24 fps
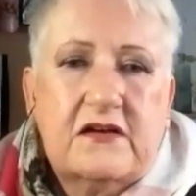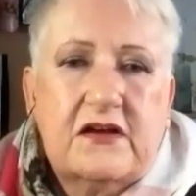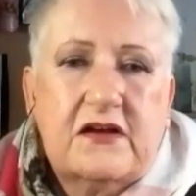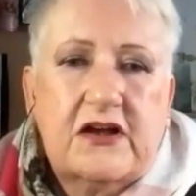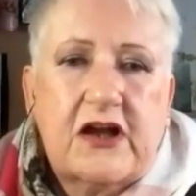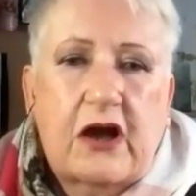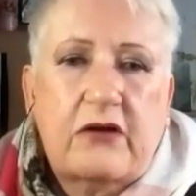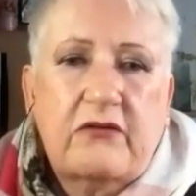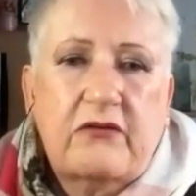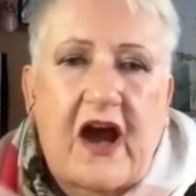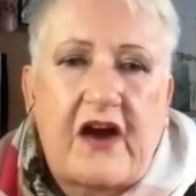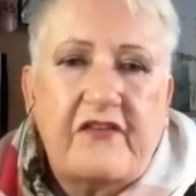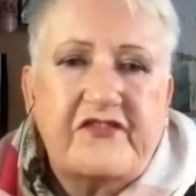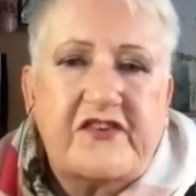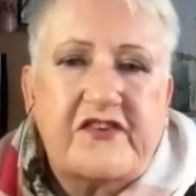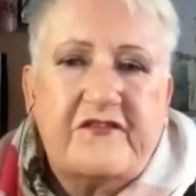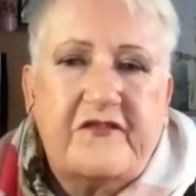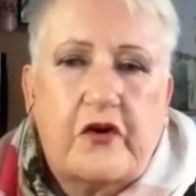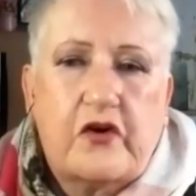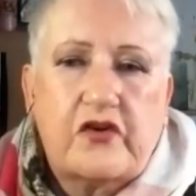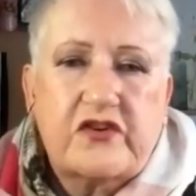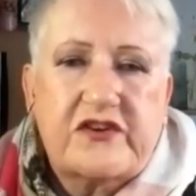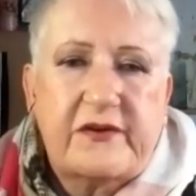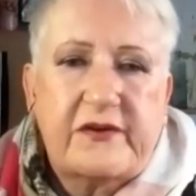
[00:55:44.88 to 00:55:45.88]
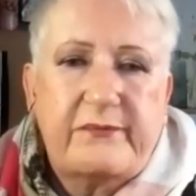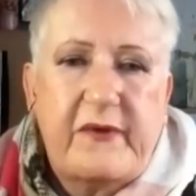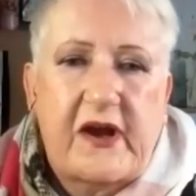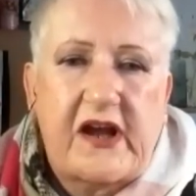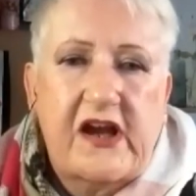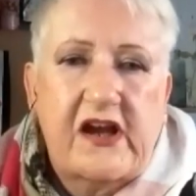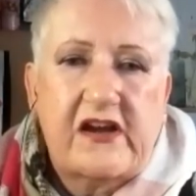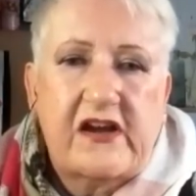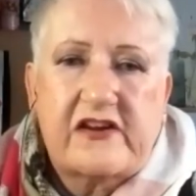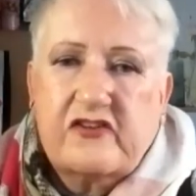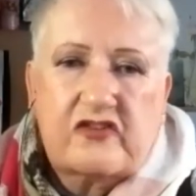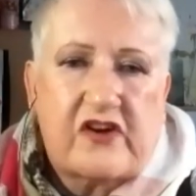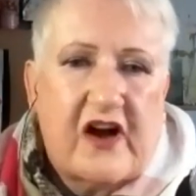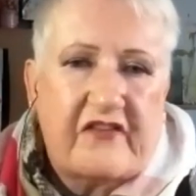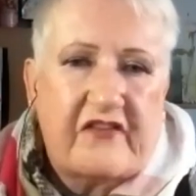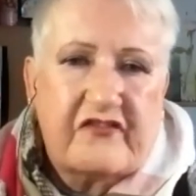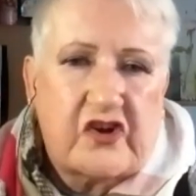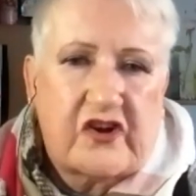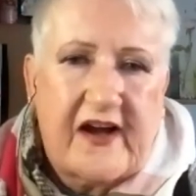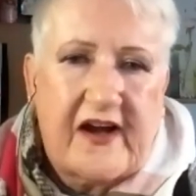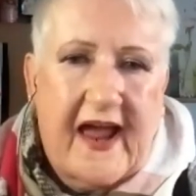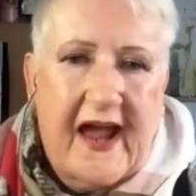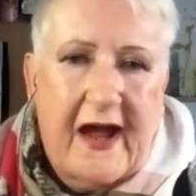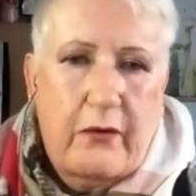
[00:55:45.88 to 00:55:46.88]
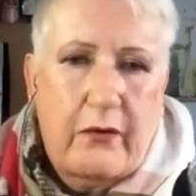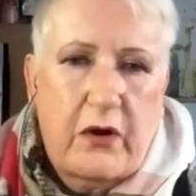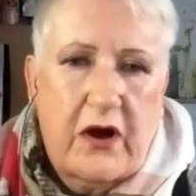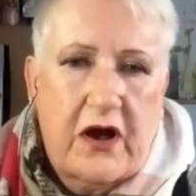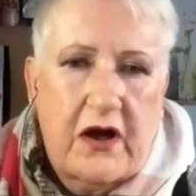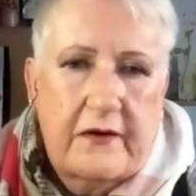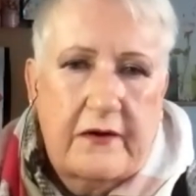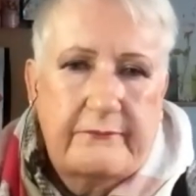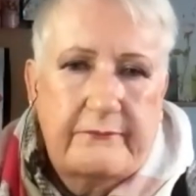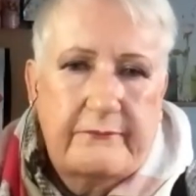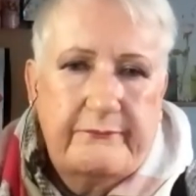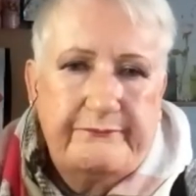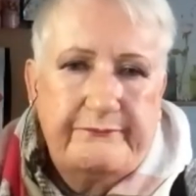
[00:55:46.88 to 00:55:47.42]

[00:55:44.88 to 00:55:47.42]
You know, after 40 minutes or after an hour.